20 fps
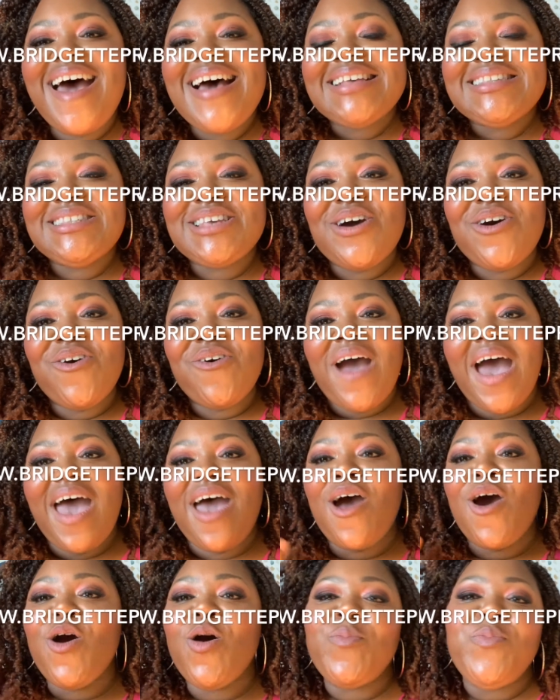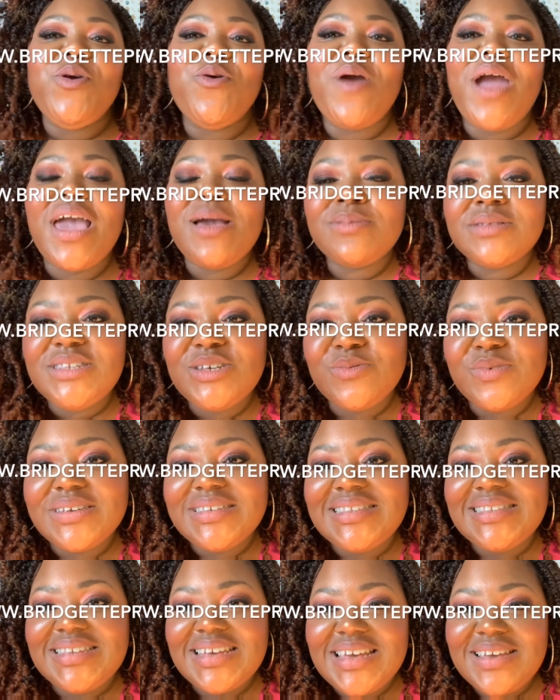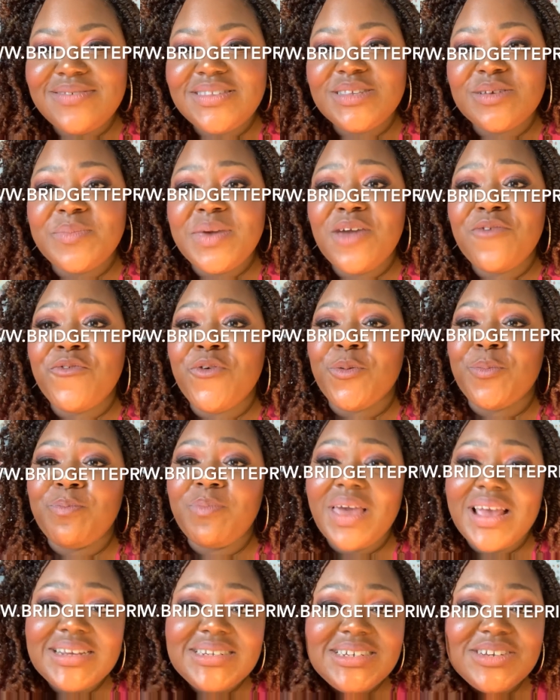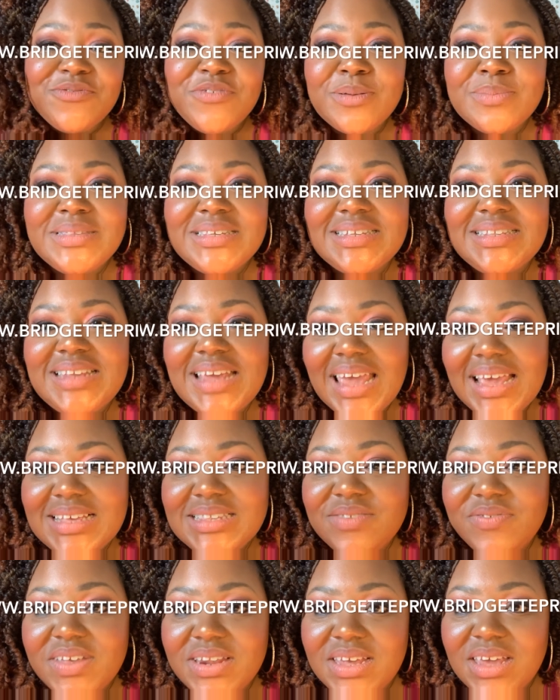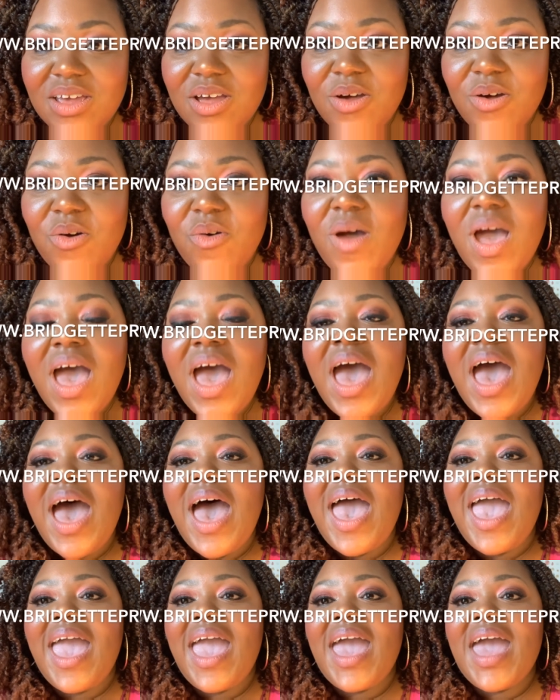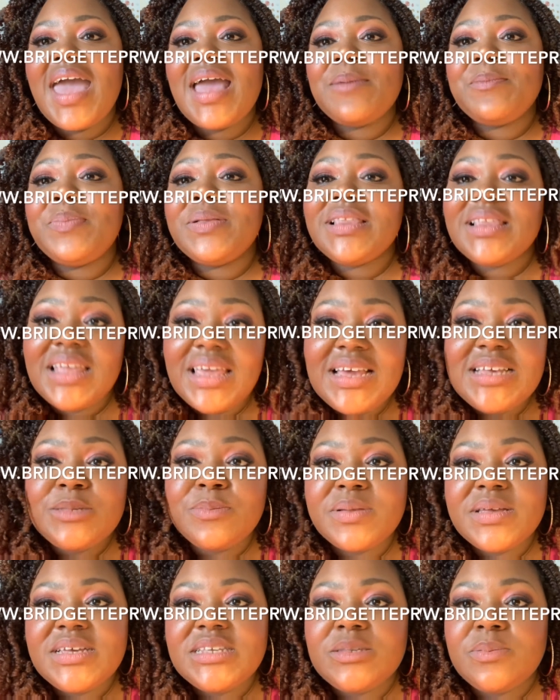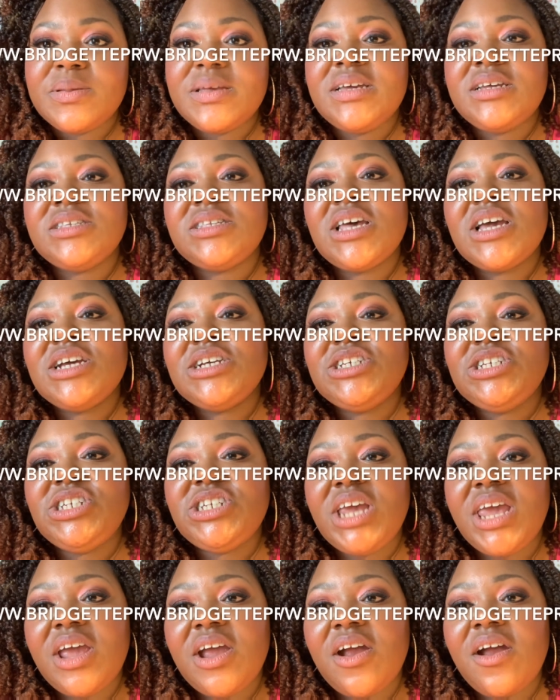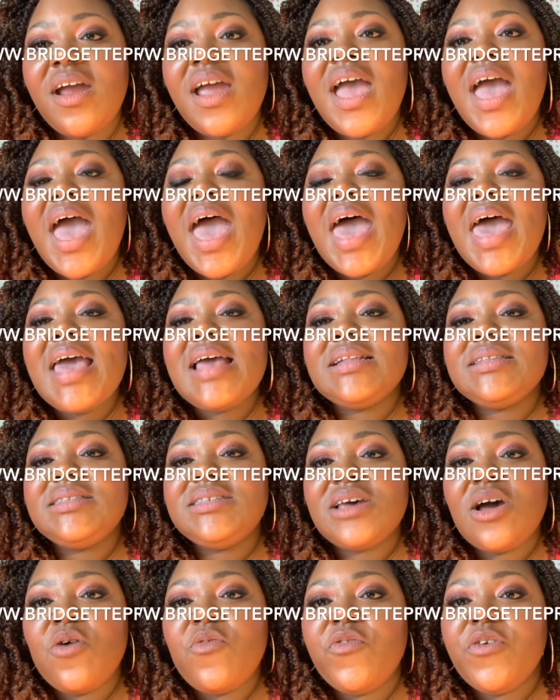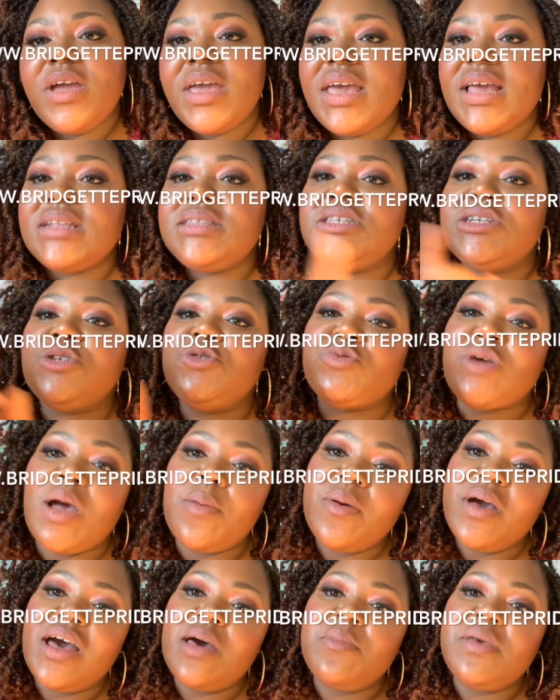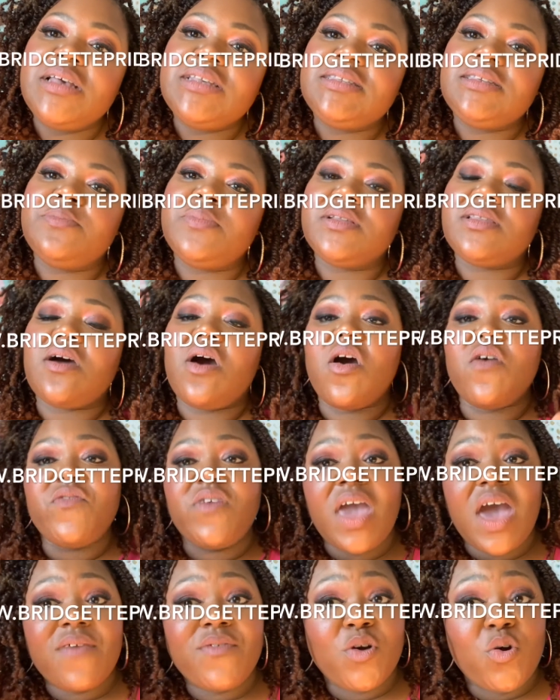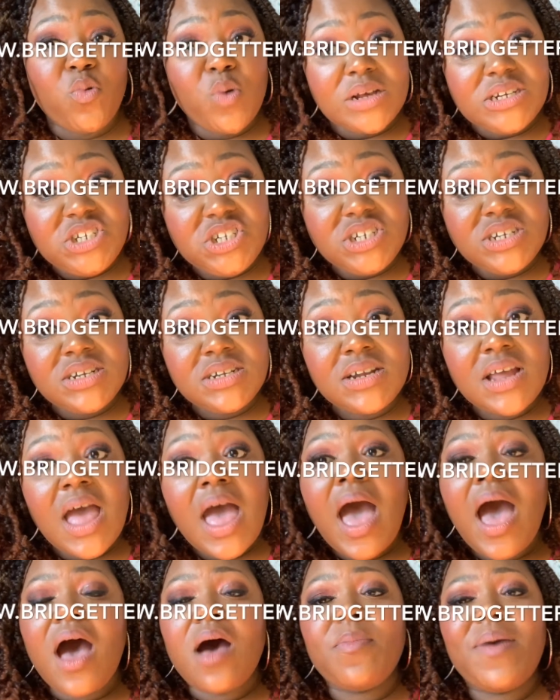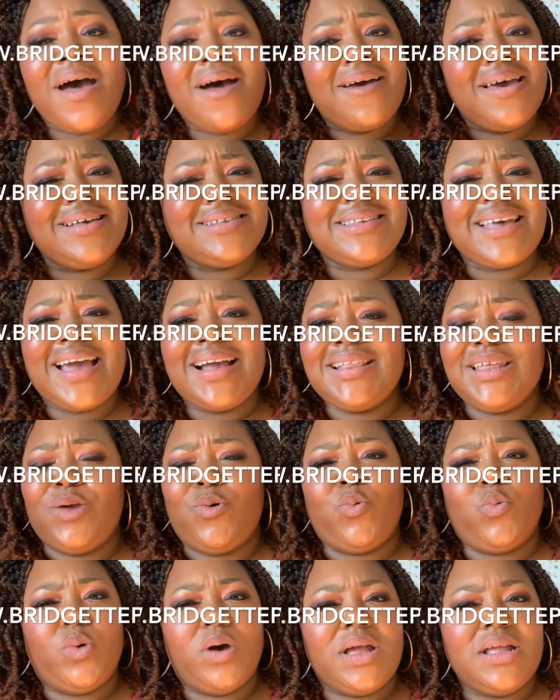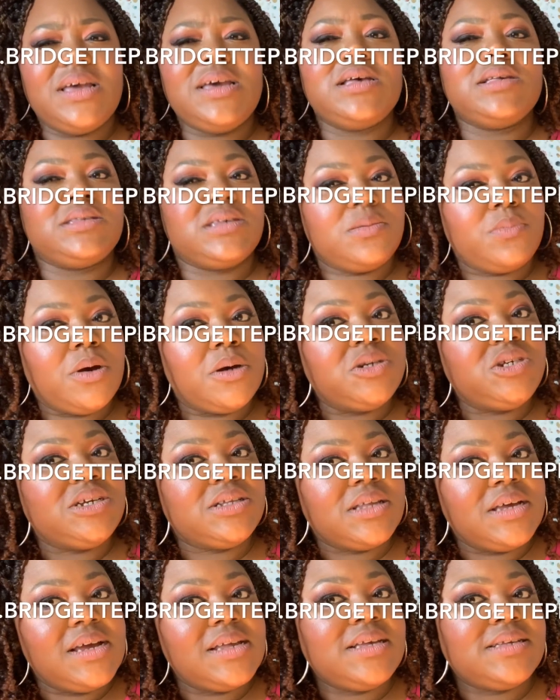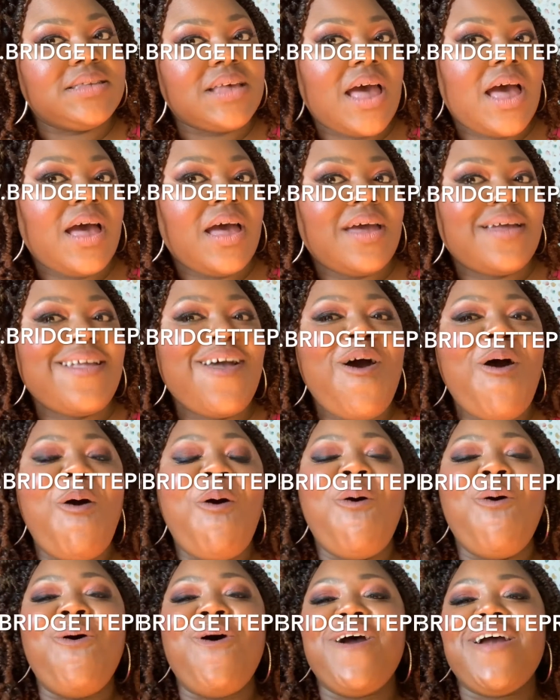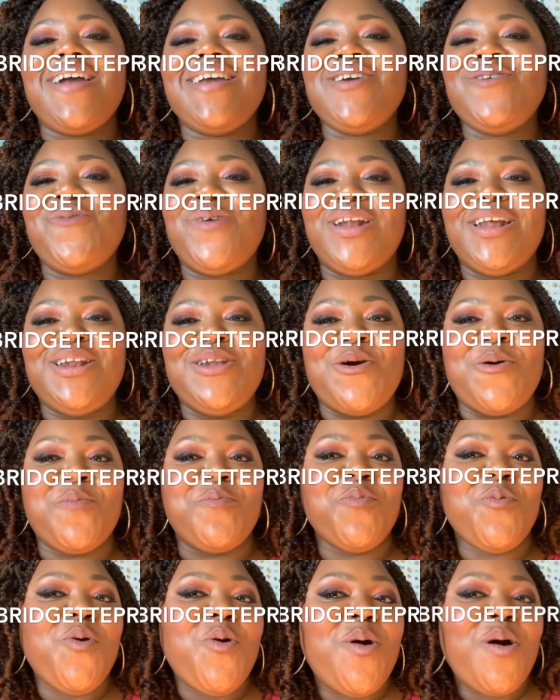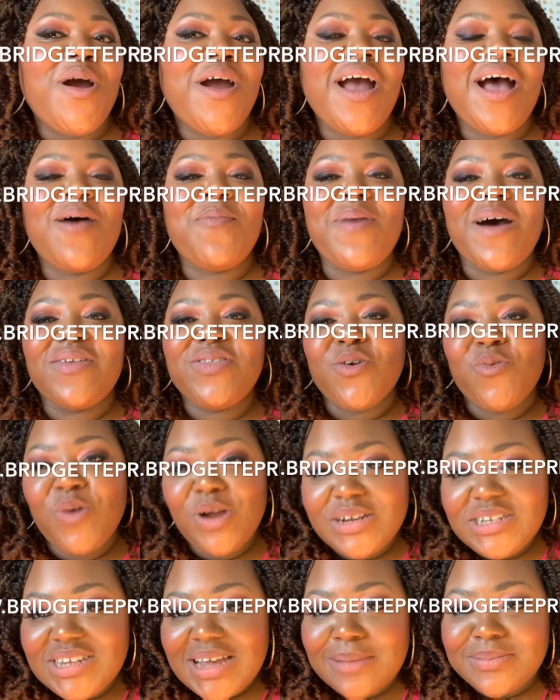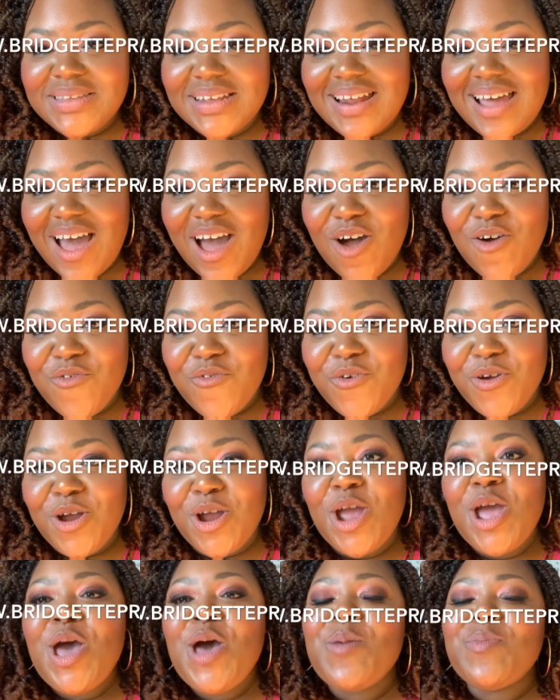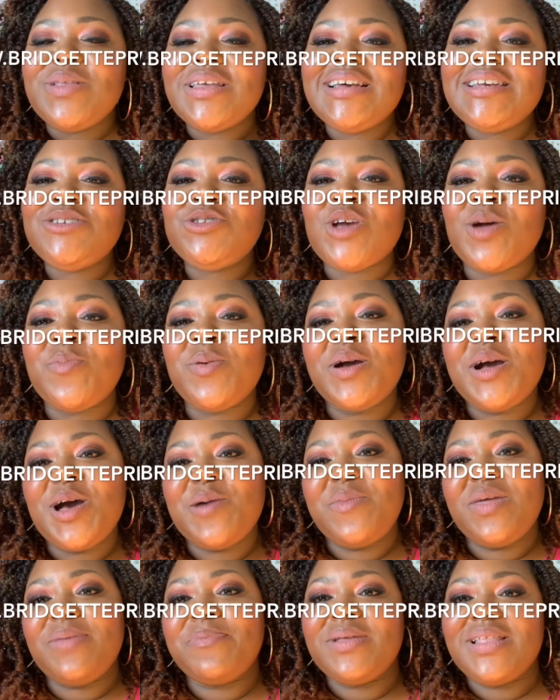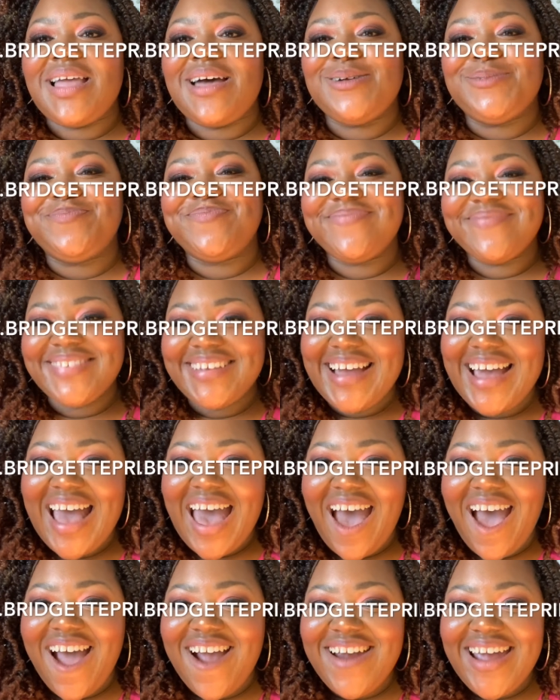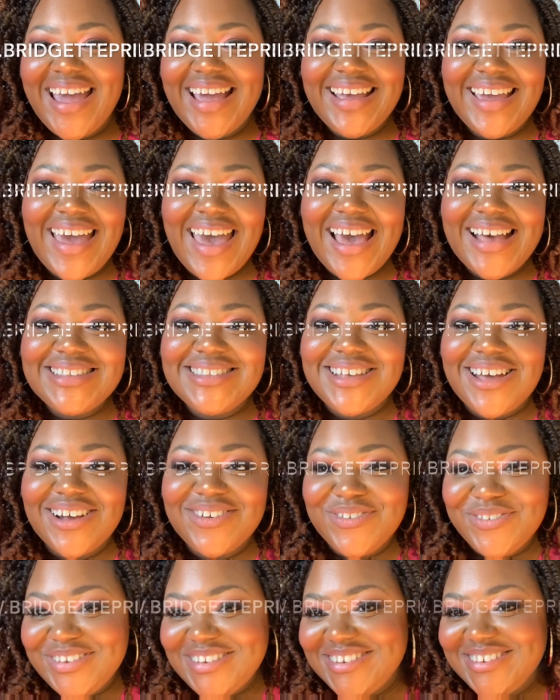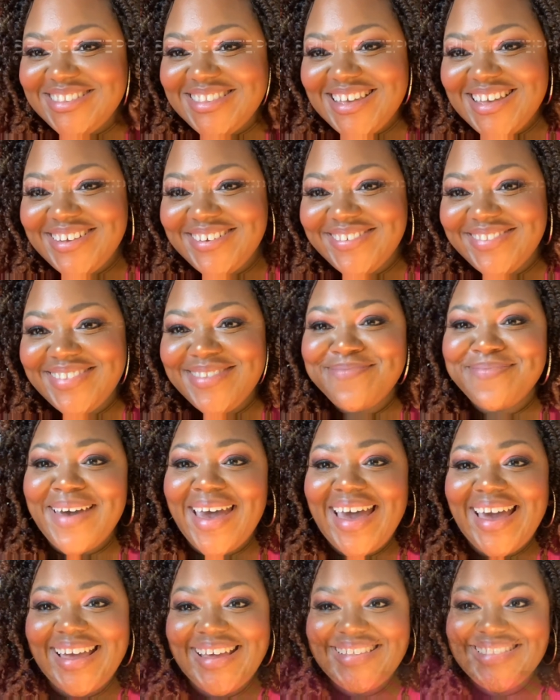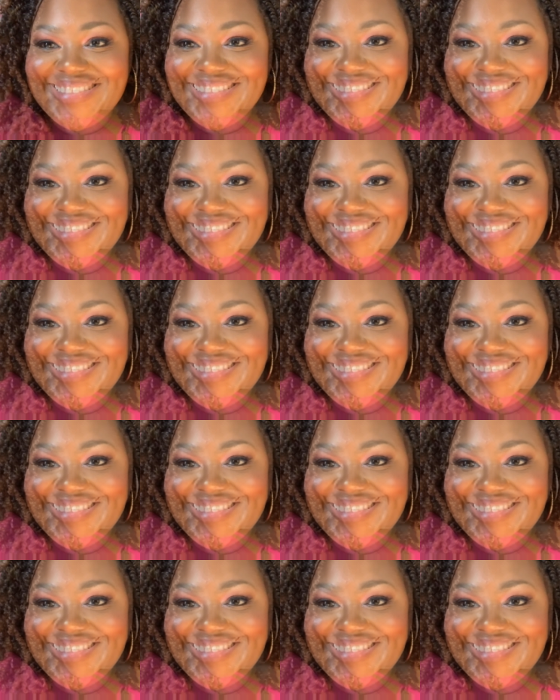So I hope you were able to receive some information from today's video, and please, please, please share, and don't forget to drop comments in below if you have a question about exactly what is emotion-led design, or you want to know more about the workshops that I offer. Please drop a comment below. All right, guys, talk with you soon. Bye.